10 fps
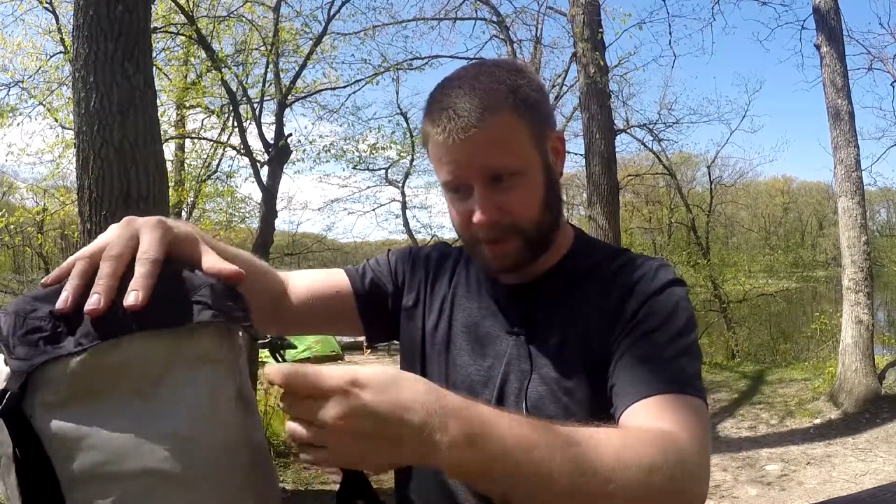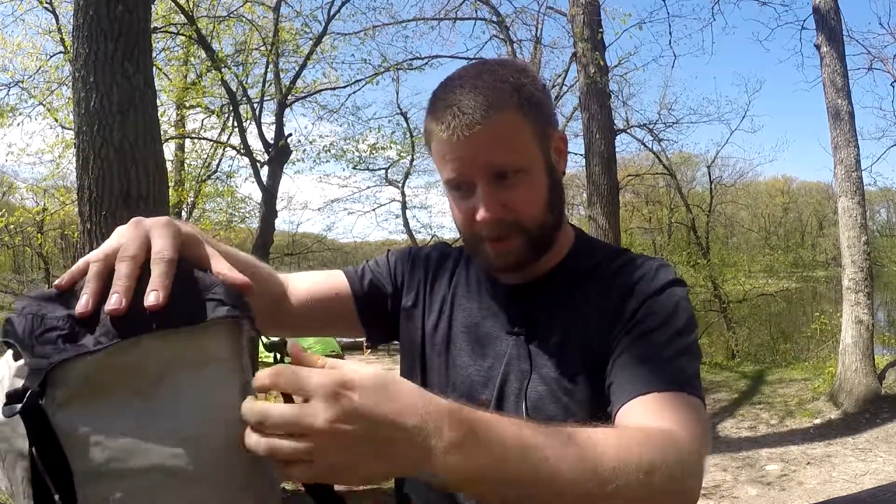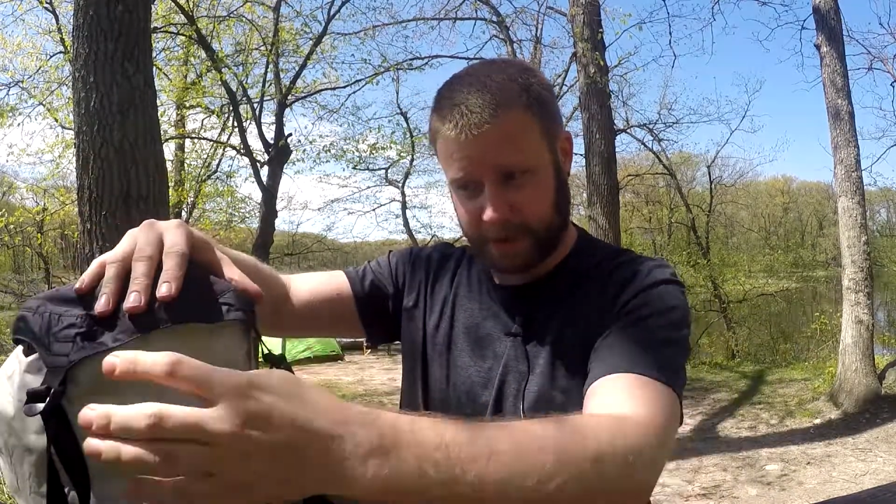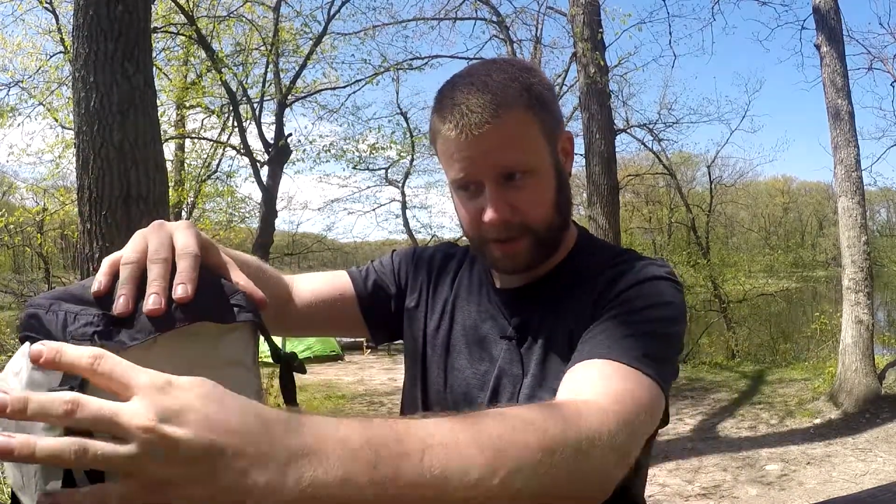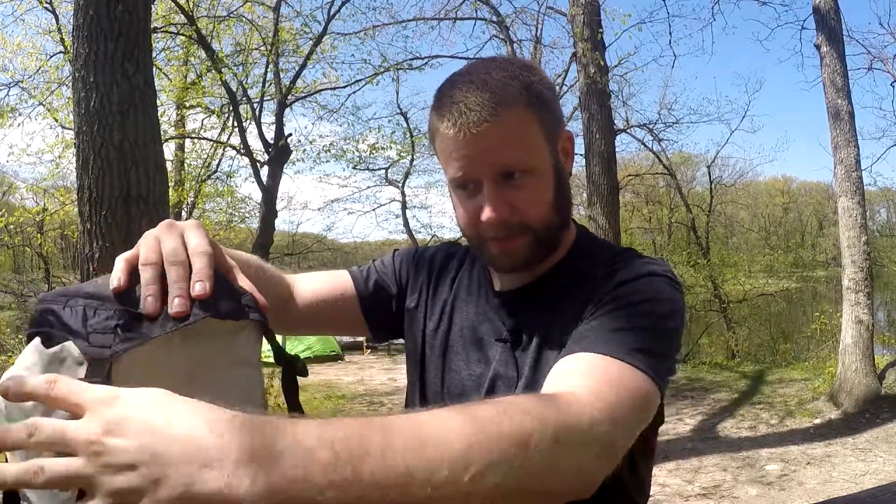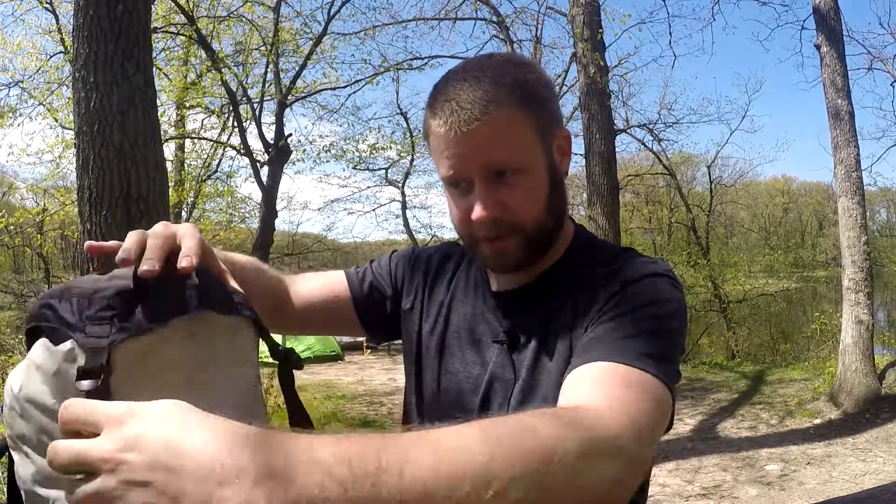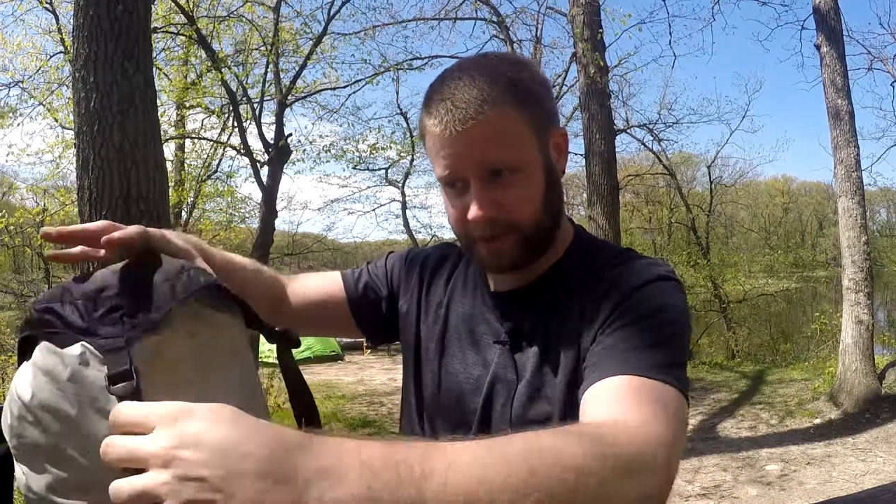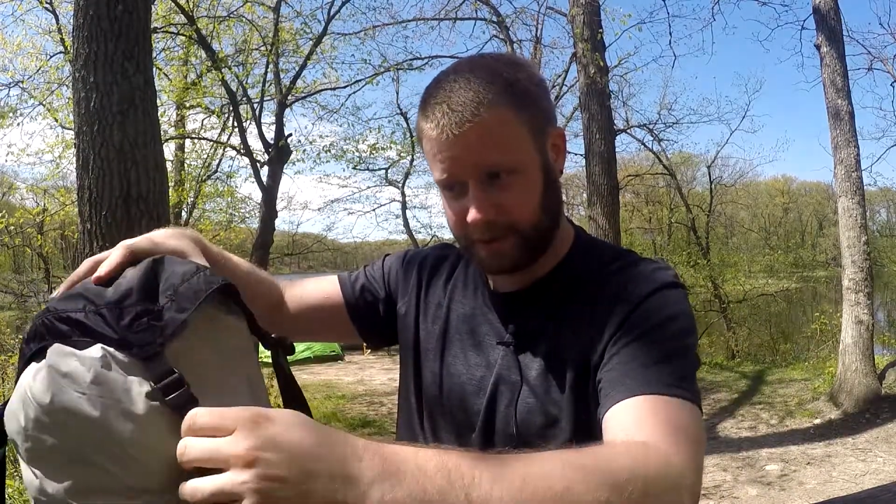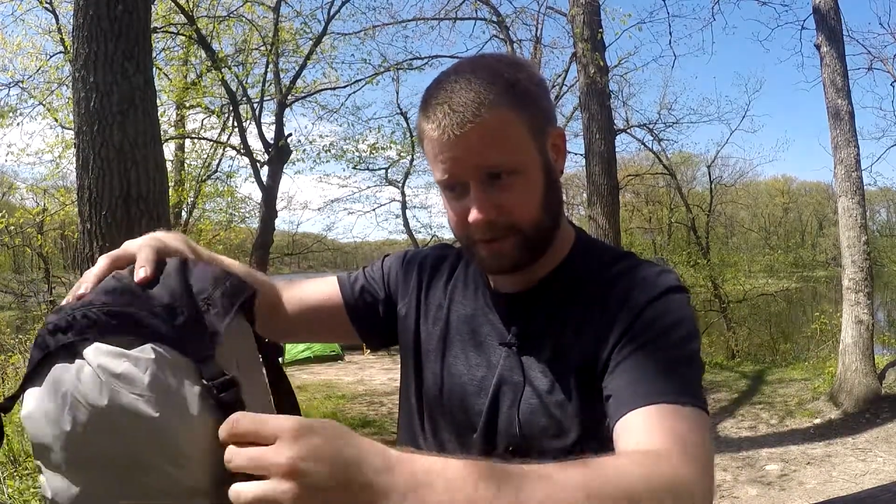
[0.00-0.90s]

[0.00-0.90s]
the cover